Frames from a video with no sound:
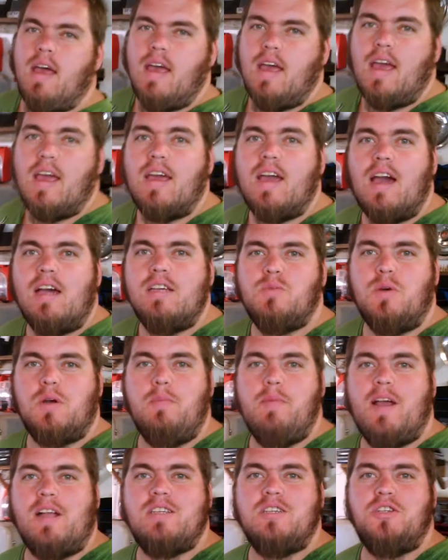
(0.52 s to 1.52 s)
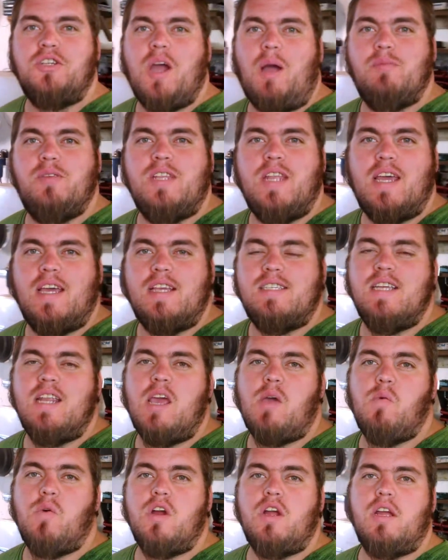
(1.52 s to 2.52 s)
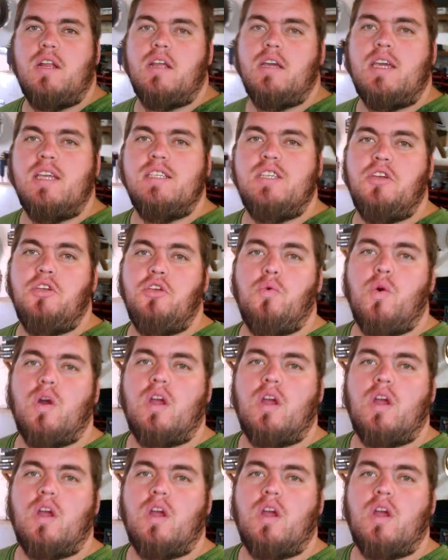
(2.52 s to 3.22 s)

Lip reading: Hey guys, welcome back to the shop today. Today we're going to continue